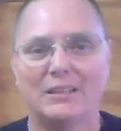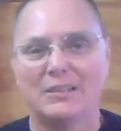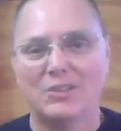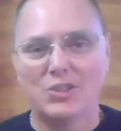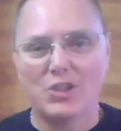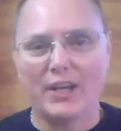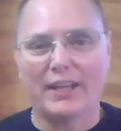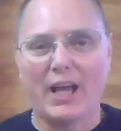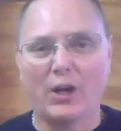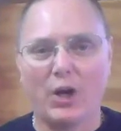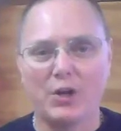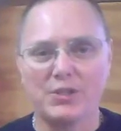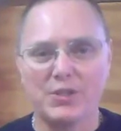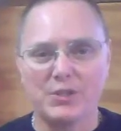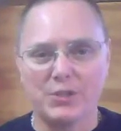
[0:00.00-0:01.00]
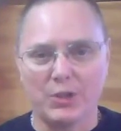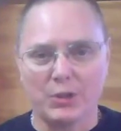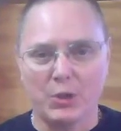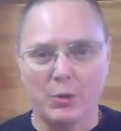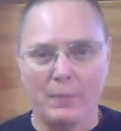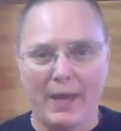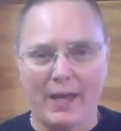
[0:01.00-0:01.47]
Check out Artistic
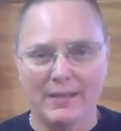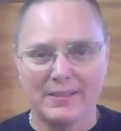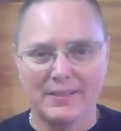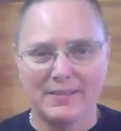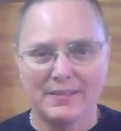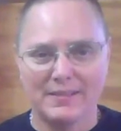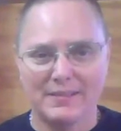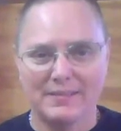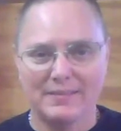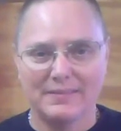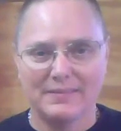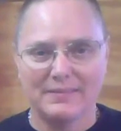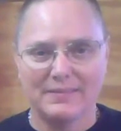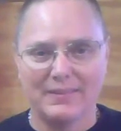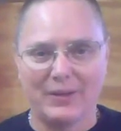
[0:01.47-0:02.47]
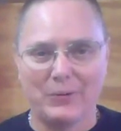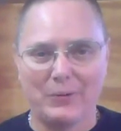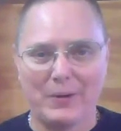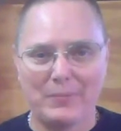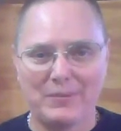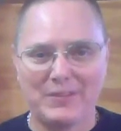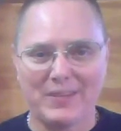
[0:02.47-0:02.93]
Nomads, our
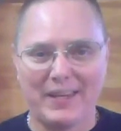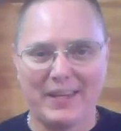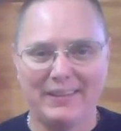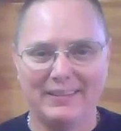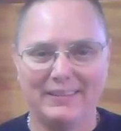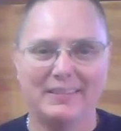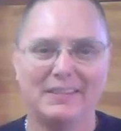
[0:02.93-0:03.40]
website.